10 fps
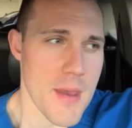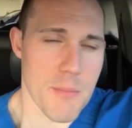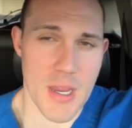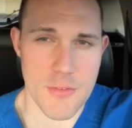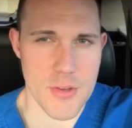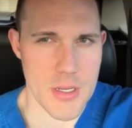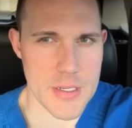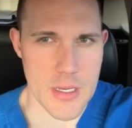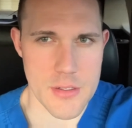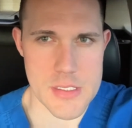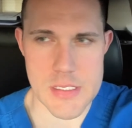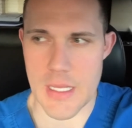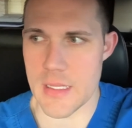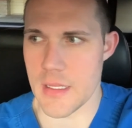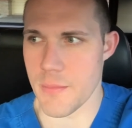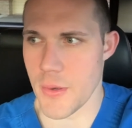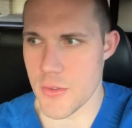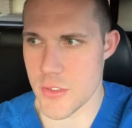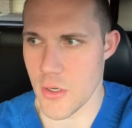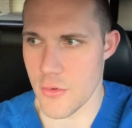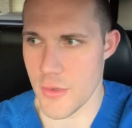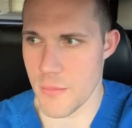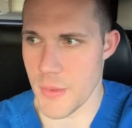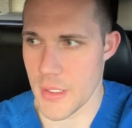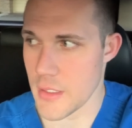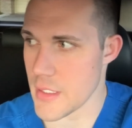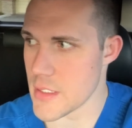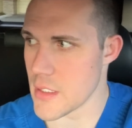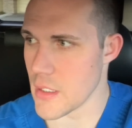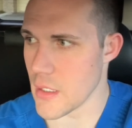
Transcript: Might have gone down slightly post-COVID, but at least